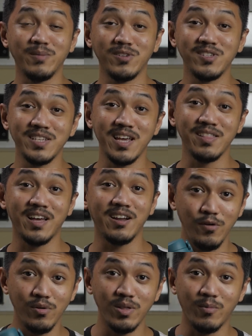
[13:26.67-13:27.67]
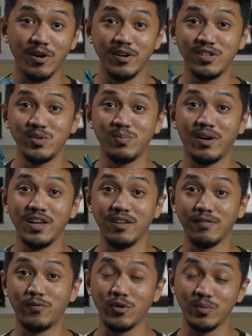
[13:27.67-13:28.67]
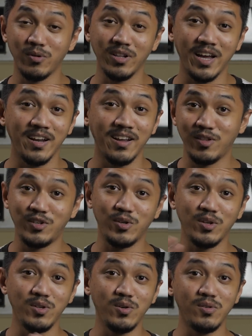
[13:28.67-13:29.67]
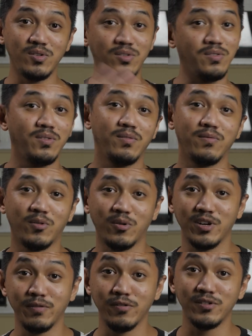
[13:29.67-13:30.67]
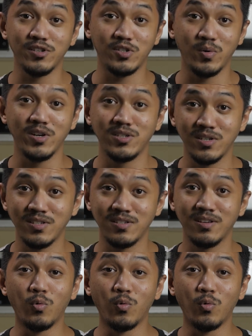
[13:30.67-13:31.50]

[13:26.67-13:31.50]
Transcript: I'm just saying that you're in the market to buy an affordable light that you can use for different situations.